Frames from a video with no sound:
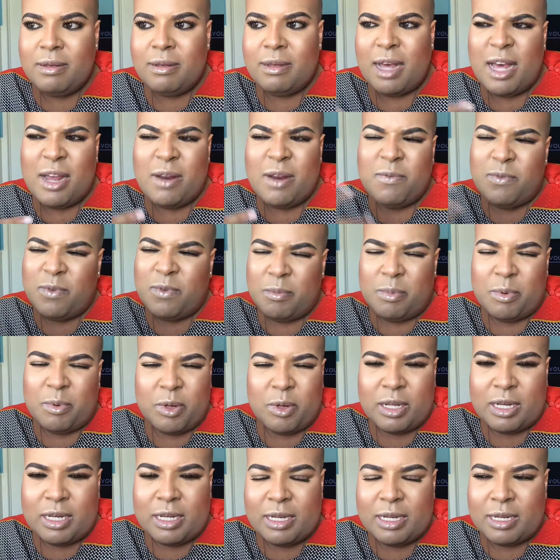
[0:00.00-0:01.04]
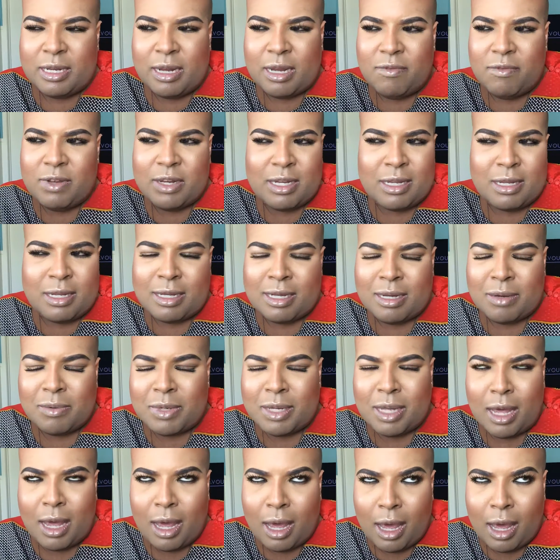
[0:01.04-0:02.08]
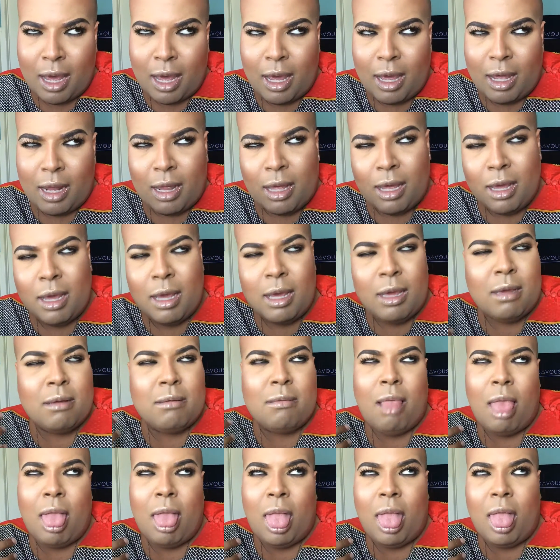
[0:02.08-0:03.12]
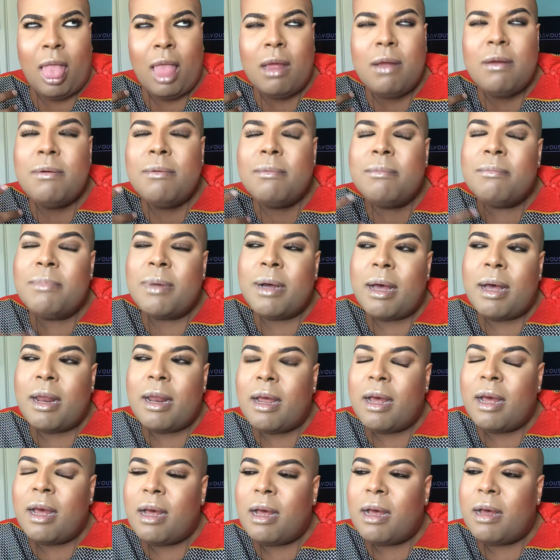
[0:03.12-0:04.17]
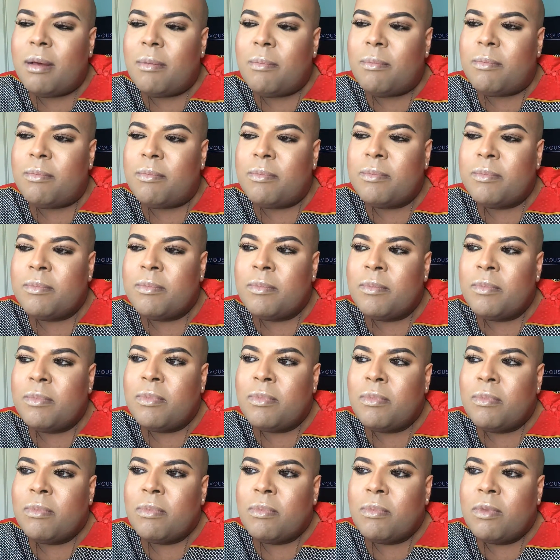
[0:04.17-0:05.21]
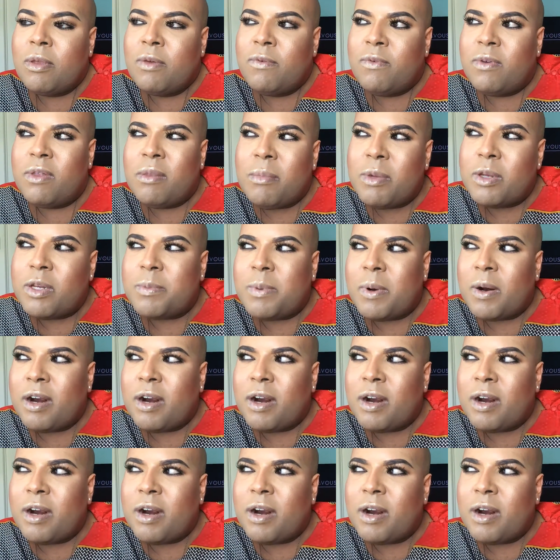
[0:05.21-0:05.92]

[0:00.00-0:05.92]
I had a few bullies, obviously, because I was gay. Like, but for the most part,